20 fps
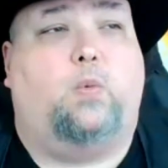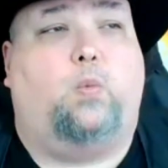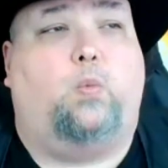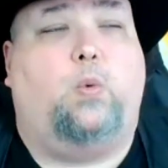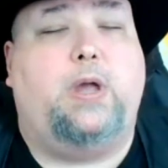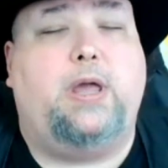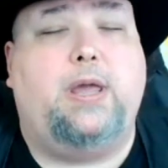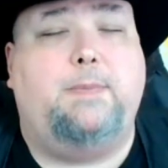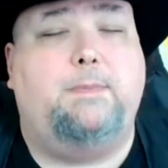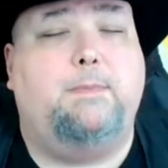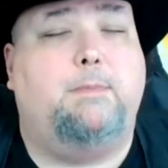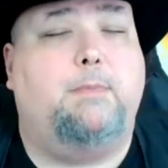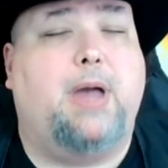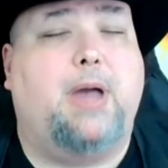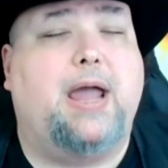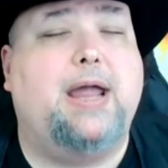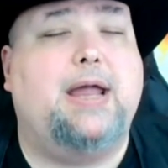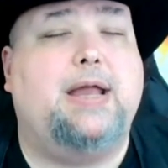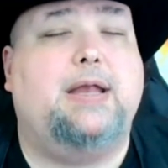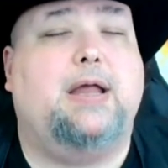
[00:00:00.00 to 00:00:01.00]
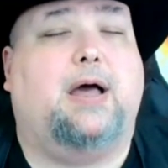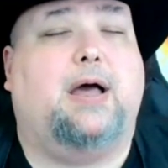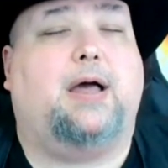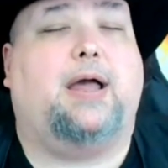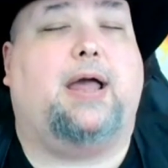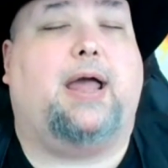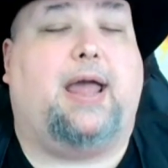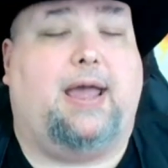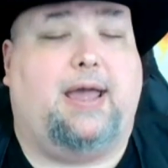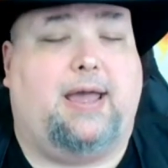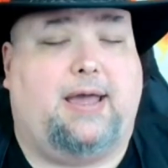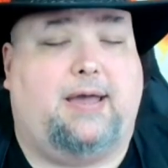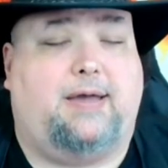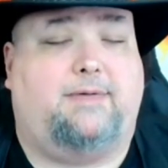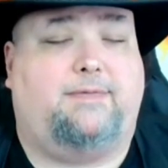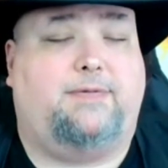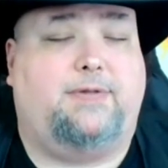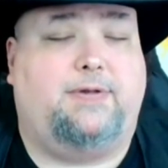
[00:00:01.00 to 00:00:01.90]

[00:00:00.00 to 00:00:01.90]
we may not have